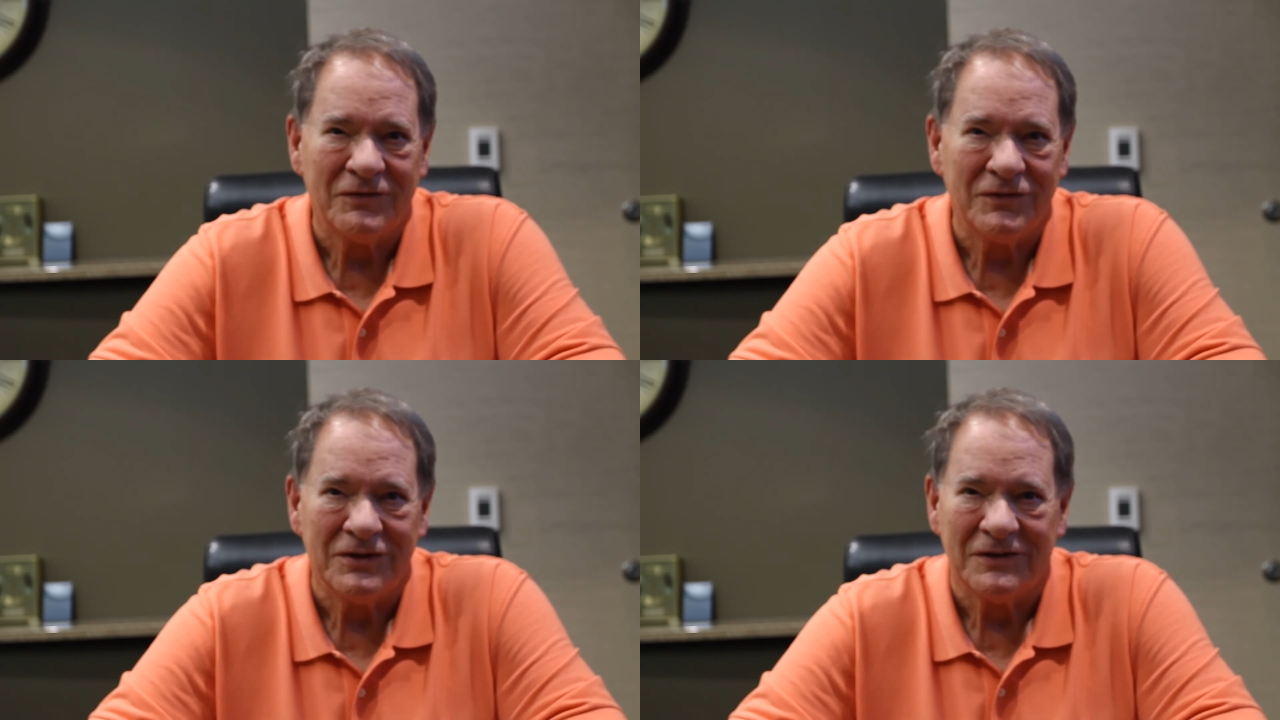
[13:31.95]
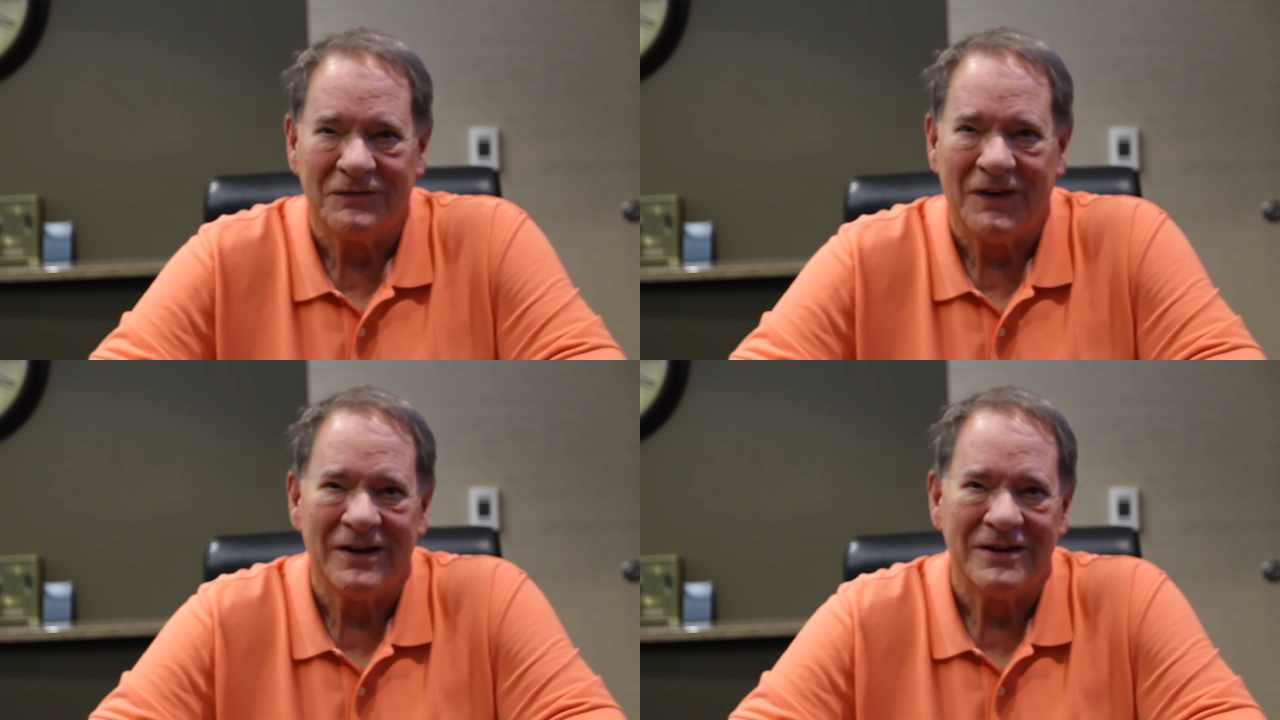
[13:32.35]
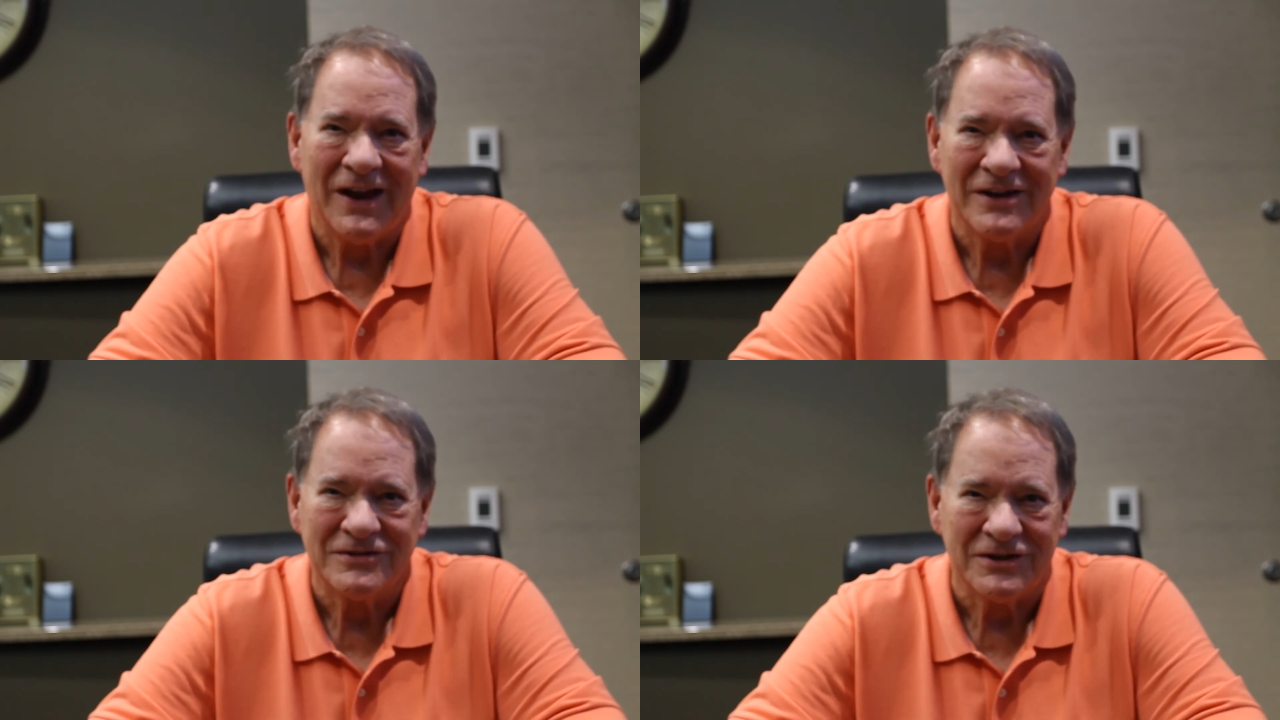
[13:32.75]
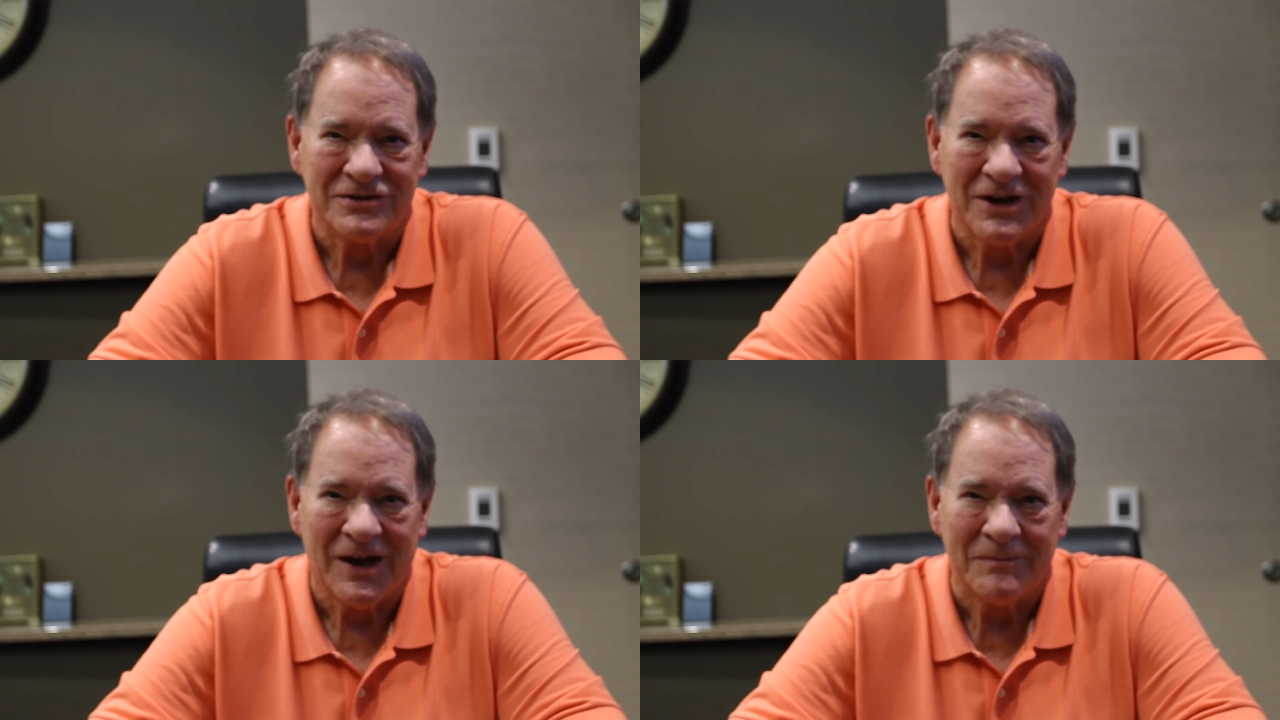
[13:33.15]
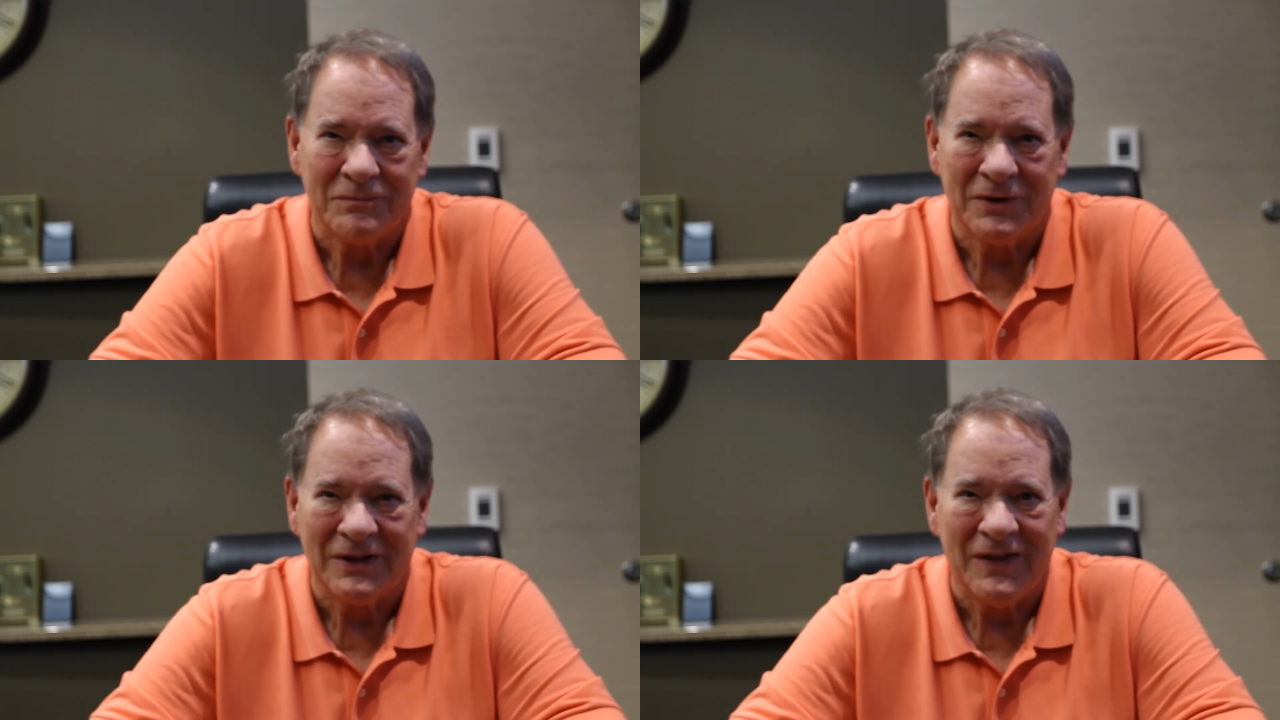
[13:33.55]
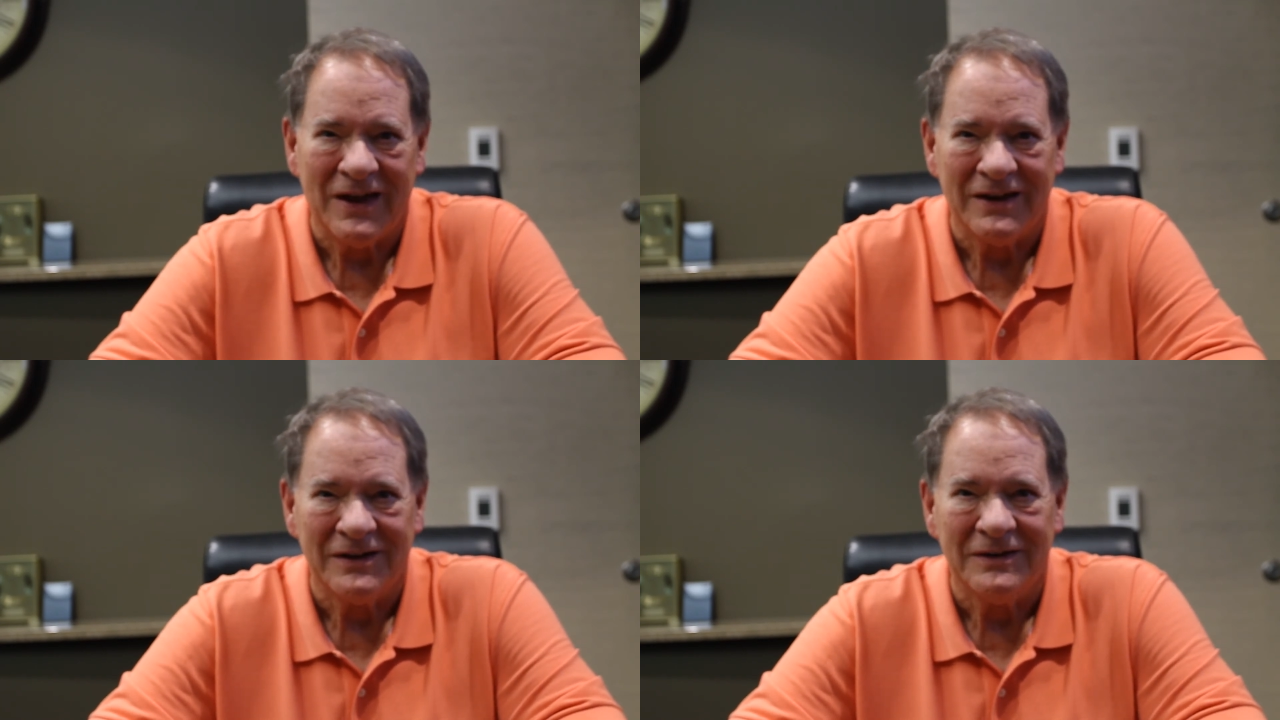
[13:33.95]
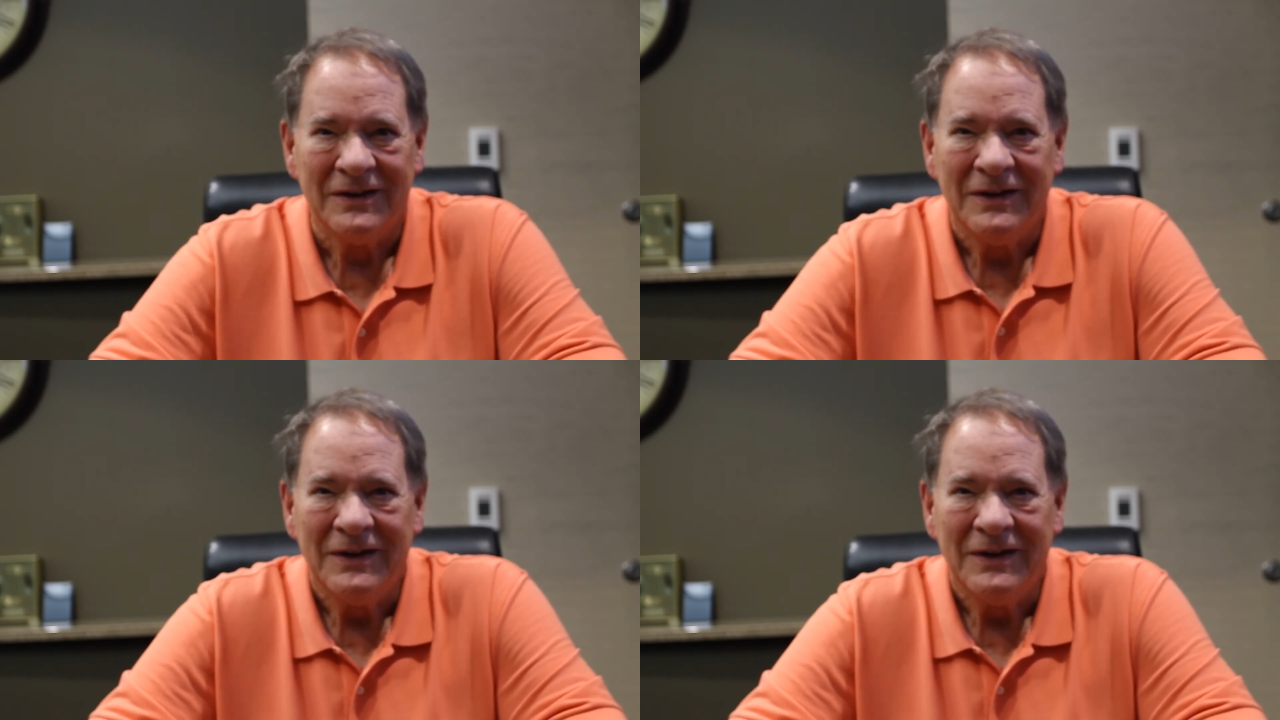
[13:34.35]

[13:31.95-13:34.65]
You did a fantastic job bringing that in